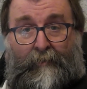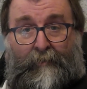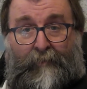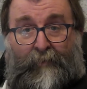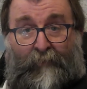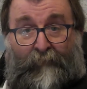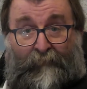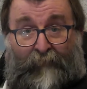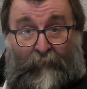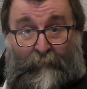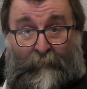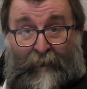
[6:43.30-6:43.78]

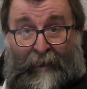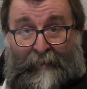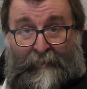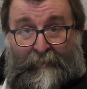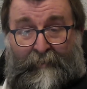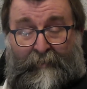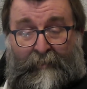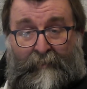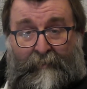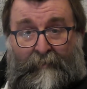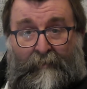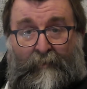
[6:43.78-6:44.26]
to
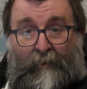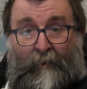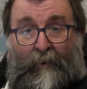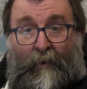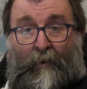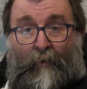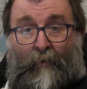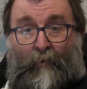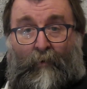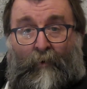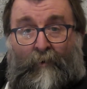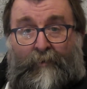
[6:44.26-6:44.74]
ferment.
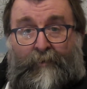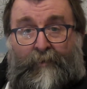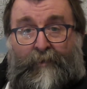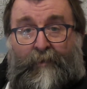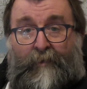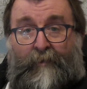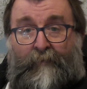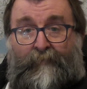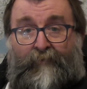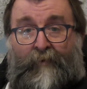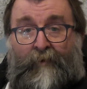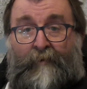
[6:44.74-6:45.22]
Once
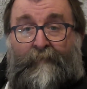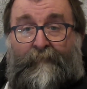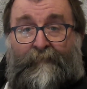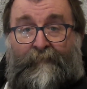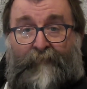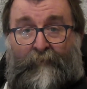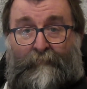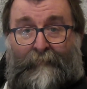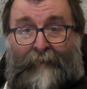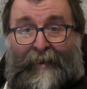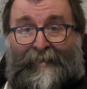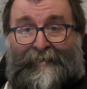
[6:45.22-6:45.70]
you've
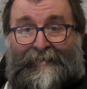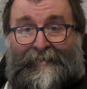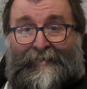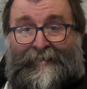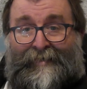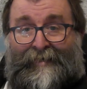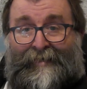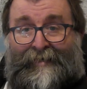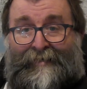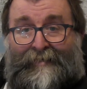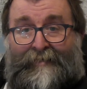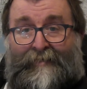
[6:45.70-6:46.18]

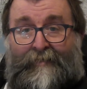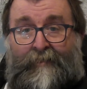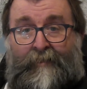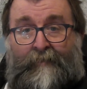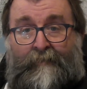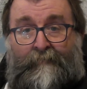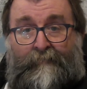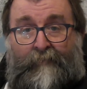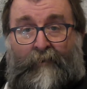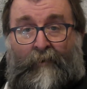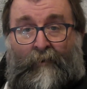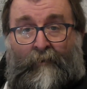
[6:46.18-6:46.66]
fermented it and
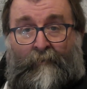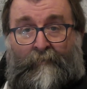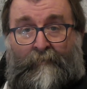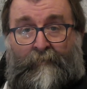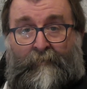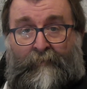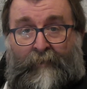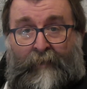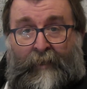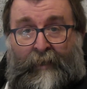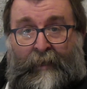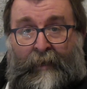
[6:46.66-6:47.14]
you've got
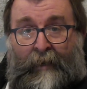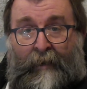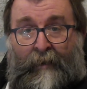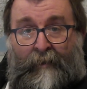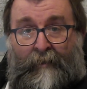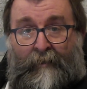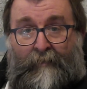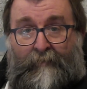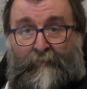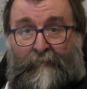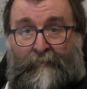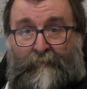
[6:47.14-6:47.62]
the
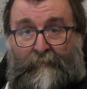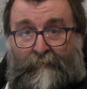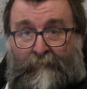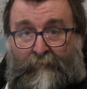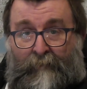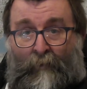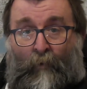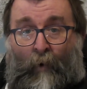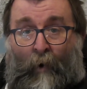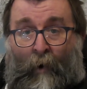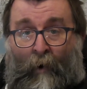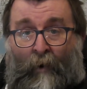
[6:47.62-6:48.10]

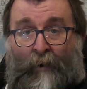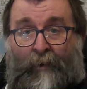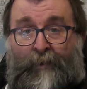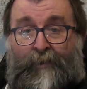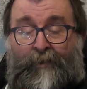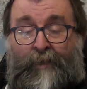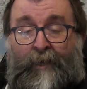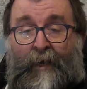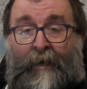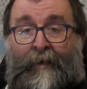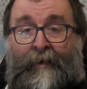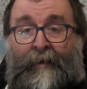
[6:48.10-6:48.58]

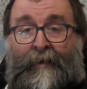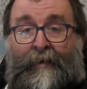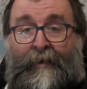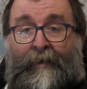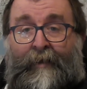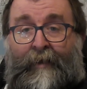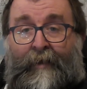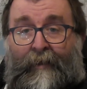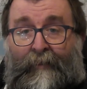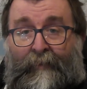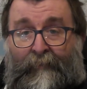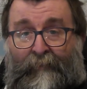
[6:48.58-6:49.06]
wash,
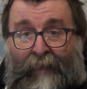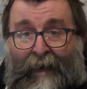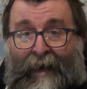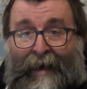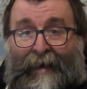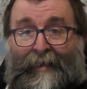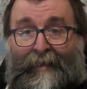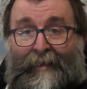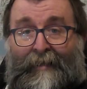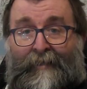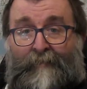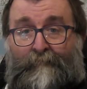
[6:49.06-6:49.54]

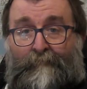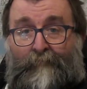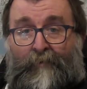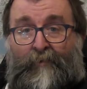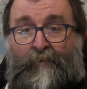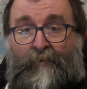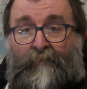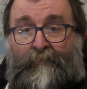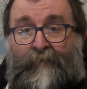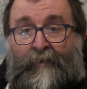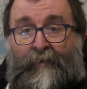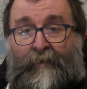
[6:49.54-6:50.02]
that is
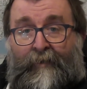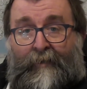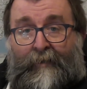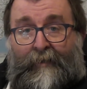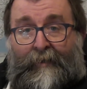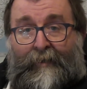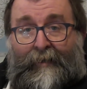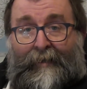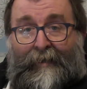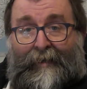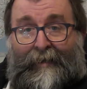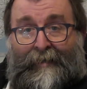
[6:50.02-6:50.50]
moved
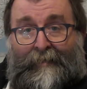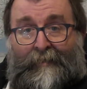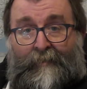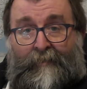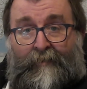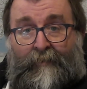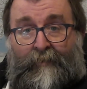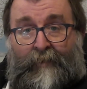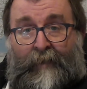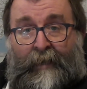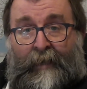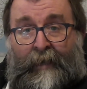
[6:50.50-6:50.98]

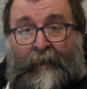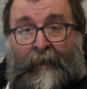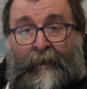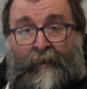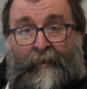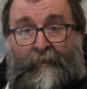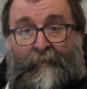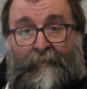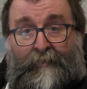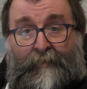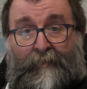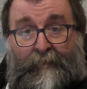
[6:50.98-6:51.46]
into the
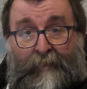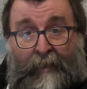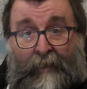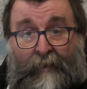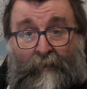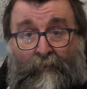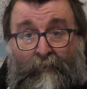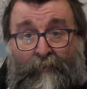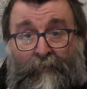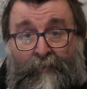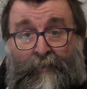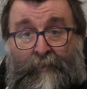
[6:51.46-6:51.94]

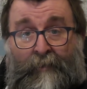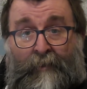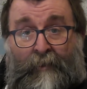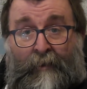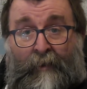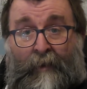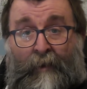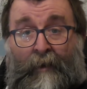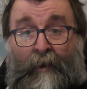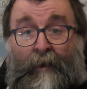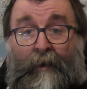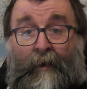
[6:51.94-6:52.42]
stills
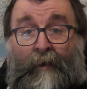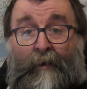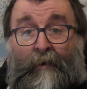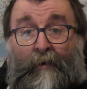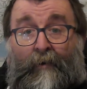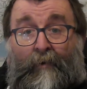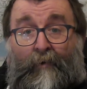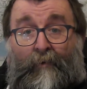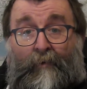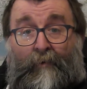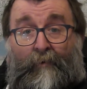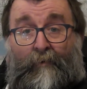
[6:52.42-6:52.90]

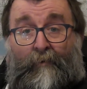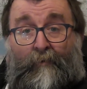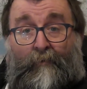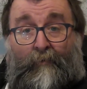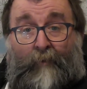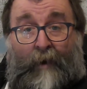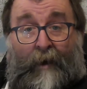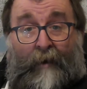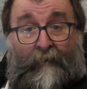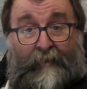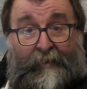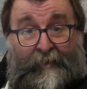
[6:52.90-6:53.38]

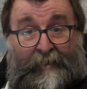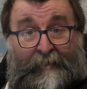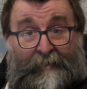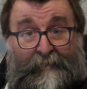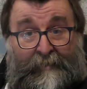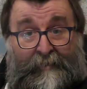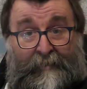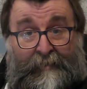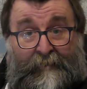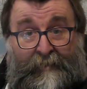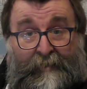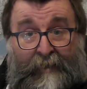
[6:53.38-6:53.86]
where it
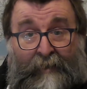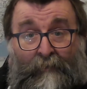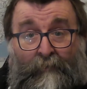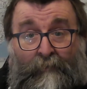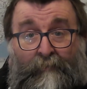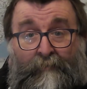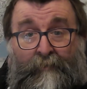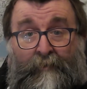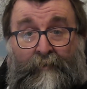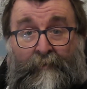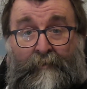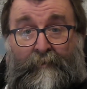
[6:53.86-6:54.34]
is
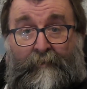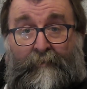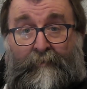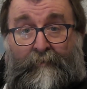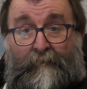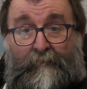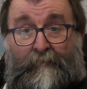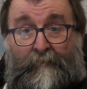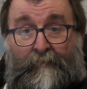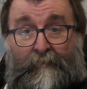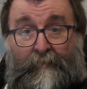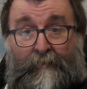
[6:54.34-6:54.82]
distilled
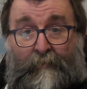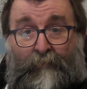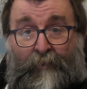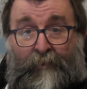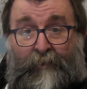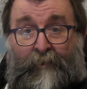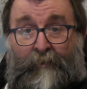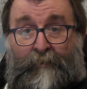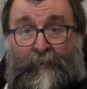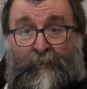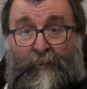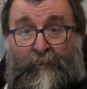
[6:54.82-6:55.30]
to
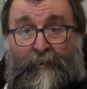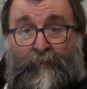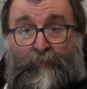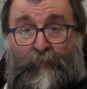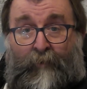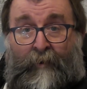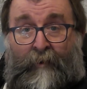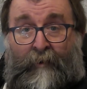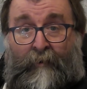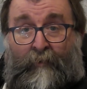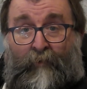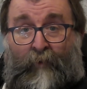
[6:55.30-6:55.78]
produce the
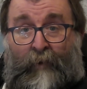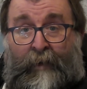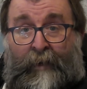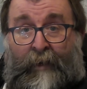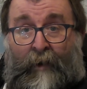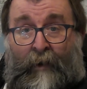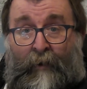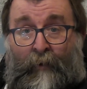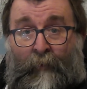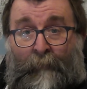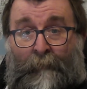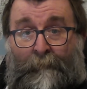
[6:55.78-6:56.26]
spirit we
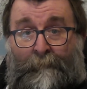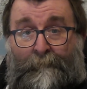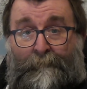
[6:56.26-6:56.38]
know.